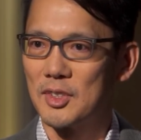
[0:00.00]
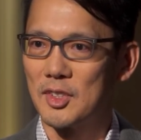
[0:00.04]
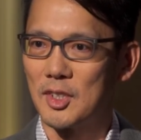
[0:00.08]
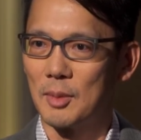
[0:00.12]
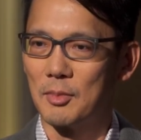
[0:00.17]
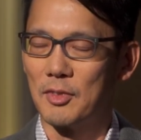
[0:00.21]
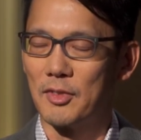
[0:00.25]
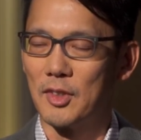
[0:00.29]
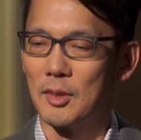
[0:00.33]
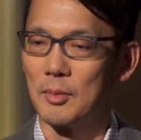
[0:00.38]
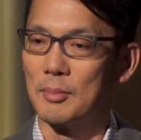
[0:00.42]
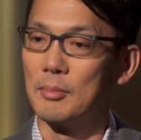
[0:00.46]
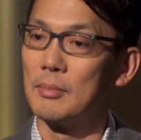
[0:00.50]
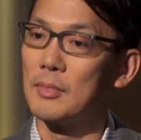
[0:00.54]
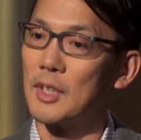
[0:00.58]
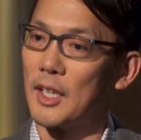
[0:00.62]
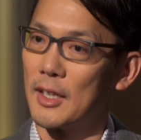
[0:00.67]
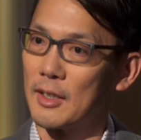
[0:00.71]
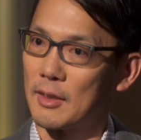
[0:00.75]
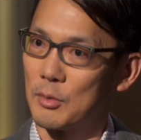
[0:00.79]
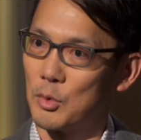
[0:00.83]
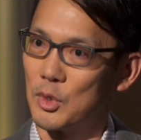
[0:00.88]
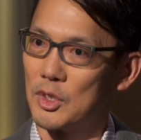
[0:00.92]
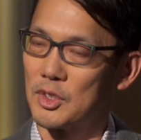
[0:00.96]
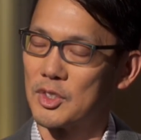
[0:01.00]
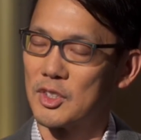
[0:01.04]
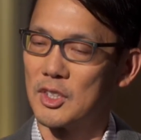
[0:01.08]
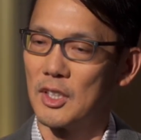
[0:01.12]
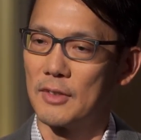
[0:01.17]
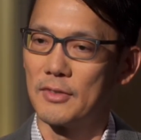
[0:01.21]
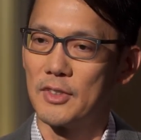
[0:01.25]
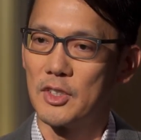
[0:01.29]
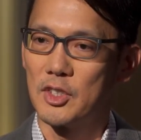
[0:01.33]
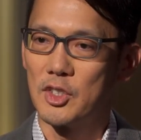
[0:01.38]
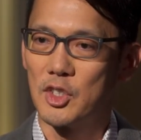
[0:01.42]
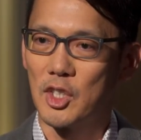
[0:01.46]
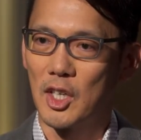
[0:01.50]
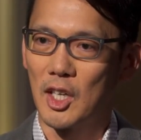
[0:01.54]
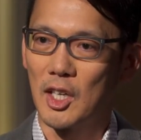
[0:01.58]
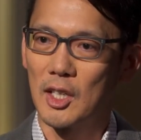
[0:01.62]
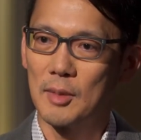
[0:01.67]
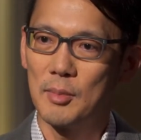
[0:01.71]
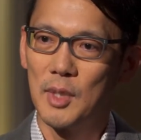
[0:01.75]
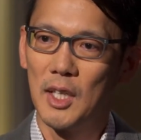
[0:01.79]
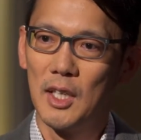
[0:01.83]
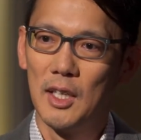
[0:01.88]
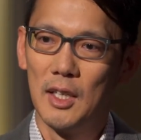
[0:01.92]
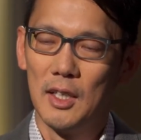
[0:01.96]
Some of them, like World's Toughest
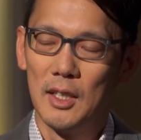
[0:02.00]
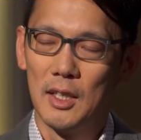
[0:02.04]
Job,